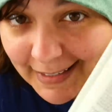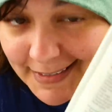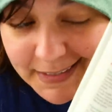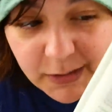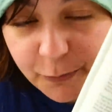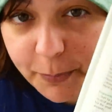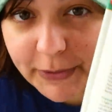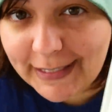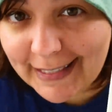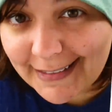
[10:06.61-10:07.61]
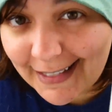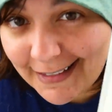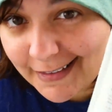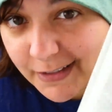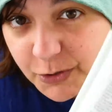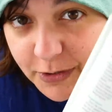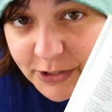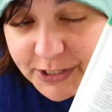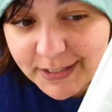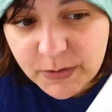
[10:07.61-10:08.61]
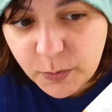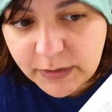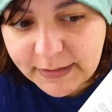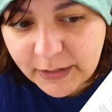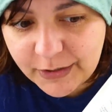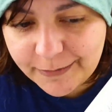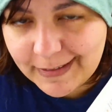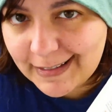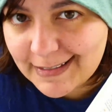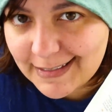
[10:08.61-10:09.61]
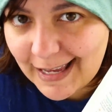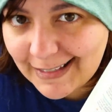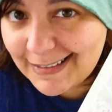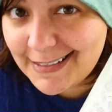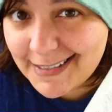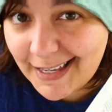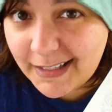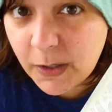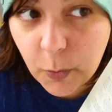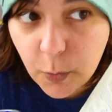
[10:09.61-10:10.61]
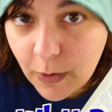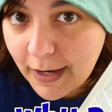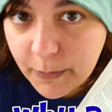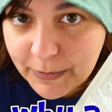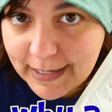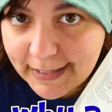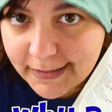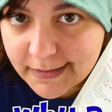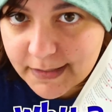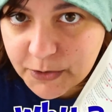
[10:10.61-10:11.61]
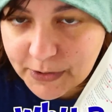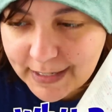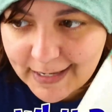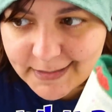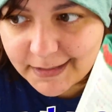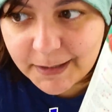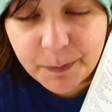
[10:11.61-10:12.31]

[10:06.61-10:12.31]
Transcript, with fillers: instead of putting it in the instructions where they could have exactly said why we're adding citric acid,